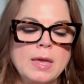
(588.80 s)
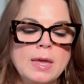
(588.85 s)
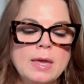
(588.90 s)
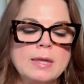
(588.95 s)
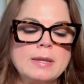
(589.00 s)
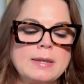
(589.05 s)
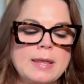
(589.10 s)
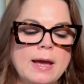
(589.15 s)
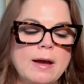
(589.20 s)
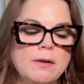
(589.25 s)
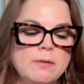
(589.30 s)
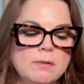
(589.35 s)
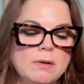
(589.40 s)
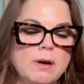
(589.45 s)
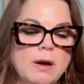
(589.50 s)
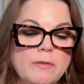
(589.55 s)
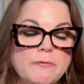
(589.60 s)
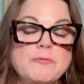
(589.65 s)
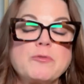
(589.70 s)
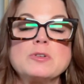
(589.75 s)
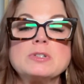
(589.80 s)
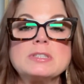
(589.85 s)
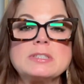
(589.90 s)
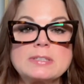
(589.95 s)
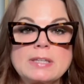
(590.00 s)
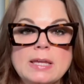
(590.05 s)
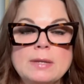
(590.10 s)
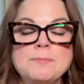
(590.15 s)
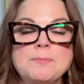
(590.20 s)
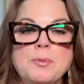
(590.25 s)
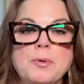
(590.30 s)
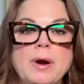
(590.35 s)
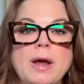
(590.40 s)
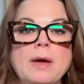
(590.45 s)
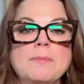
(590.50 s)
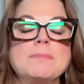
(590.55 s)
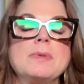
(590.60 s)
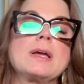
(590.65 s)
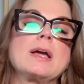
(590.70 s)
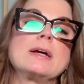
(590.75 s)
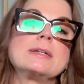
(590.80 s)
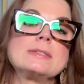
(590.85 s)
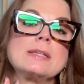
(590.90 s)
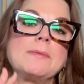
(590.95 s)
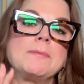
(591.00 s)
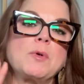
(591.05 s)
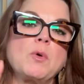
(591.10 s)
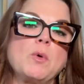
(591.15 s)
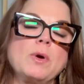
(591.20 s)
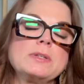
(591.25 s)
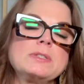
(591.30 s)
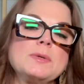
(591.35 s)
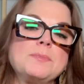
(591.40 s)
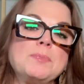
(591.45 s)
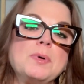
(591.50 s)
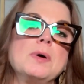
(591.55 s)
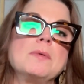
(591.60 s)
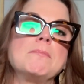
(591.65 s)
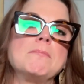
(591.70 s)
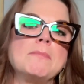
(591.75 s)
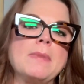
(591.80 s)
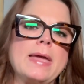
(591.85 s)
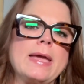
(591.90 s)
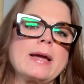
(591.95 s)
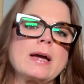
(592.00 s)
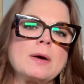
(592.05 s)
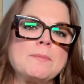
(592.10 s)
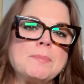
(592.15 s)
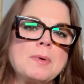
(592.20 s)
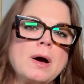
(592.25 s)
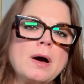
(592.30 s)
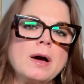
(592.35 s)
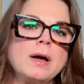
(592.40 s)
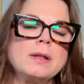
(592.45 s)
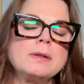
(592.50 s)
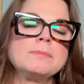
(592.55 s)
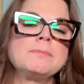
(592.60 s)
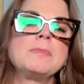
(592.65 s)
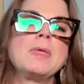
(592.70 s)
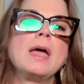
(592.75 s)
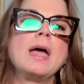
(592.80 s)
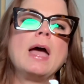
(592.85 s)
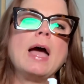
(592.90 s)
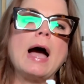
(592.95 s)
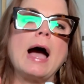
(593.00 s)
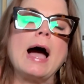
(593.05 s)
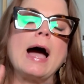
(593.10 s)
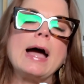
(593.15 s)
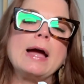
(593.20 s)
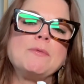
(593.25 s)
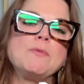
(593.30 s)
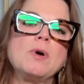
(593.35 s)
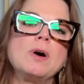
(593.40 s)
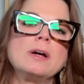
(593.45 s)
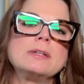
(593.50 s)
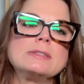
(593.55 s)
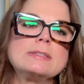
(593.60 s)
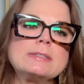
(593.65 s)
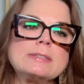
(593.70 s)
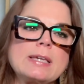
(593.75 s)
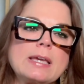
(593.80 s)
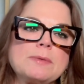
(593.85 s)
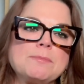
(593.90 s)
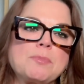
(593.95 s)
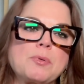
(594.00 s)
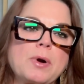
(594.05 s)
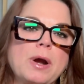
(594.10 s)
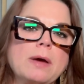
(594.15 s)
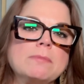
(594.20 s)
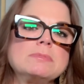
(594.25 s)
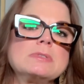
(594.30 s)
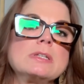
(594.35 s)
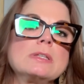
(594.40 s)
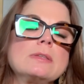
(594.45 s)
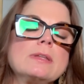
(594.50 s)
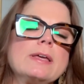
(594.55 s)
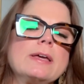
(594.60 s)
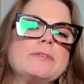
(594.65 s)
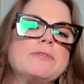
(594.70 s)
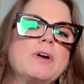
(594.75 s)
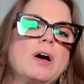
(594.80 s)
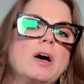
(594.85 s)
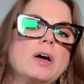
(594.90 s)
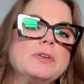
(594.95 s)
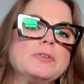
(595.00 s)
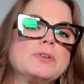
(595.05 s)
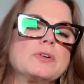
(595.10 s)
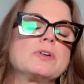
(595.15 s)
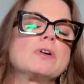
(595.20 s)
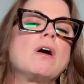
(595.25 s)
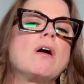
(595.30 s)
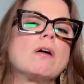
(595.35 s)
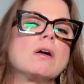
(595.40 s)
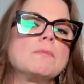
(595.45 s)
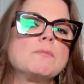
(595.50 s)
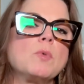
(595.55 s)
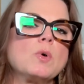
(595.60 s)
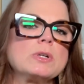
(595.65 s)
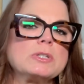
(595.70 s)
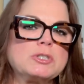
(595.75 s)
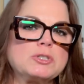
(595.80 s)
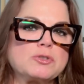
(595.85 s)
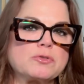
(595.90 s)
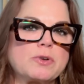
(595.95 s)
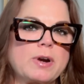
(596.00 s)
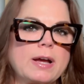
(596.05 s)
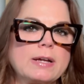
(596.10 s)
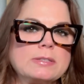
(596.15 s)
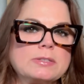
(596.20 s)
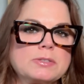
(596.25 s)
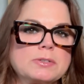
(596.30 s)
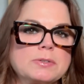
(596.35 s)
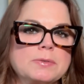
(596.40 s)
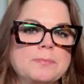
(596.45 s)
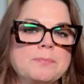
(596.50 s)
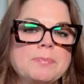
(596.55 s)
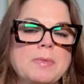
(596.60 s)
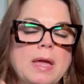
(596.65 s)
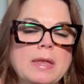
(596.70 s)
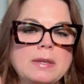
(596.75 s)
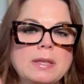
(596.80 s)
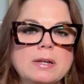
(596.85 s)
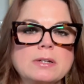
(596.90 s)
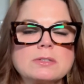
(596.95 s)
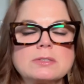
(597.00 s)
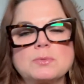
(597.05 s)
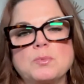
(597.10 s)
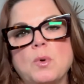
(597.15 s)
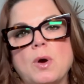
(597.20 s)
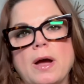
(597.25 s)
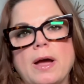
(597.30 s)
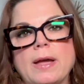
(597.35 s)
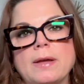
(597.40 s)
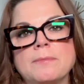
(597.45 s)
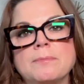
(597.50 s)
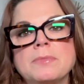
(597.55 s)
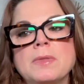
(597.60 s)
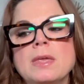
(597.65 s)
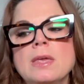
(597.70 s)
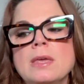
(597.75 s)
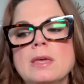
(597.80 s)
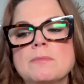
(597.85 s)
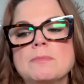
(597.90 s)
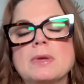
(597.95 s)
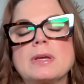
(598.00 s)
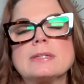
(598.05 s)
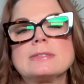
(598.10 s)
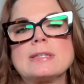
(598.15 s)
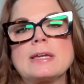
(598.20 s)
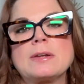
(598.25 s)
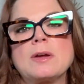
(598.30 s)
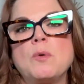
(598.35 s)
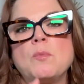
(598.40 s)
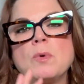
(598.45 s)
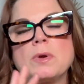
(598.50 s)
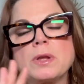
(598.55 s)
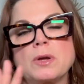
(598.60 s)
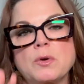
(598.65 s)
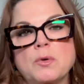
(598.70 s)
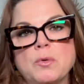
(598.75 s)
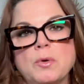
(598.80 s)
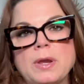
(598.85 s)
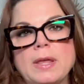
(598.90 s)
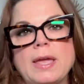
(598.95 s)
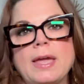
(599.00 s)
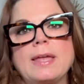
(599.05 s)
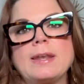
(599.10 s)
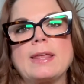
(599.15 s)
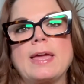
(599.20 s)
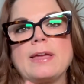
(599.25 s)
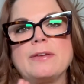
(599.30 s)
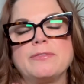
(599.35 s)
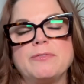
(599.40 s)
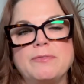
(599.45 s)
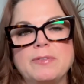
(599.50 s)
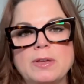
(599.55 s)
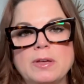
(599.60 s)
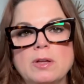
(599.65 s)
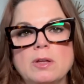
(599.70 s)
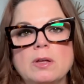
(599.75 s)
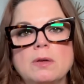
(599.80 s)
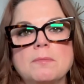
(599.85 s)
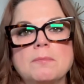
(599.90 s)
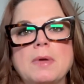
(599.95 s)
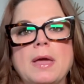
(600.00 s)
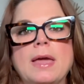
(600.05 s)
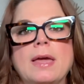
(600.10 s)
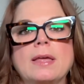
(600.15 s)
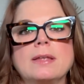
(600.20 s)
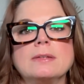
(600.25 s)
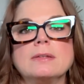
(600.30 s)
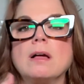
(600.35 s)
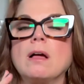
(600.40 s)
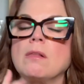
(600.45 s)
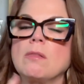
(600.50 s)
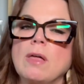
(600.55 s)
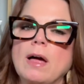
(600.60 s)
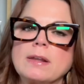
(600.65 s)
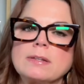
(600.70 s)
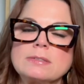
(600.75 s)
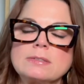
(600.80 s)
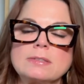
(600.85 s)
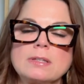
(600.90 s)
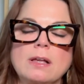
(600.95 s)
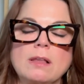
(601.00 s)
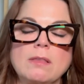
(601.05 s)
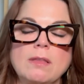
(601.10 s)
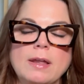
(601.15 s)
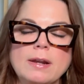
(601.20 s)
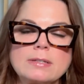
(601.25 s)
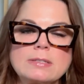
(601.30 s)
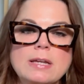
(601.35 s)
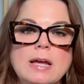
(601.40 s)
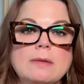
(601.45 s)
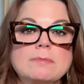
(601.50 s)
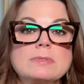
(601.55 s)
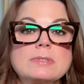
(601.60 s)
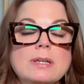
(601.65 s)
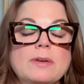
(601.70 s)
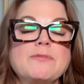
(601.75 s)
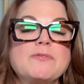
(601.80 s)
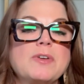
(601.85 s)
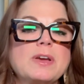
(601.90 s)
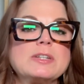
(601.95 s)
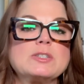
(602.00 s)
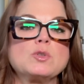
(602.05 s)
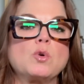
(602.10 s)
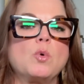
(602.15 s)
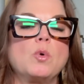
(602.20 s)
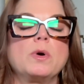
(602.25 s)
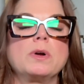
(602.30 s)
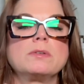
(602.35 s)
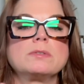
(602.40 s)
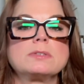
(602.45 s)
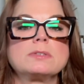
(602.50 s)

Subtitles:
Now, for skin prep, because I'm going to put makeup on, I want skin prep to live under our moisturizer. And here's why. because I don't want to create a film, and a lot of times some facial oils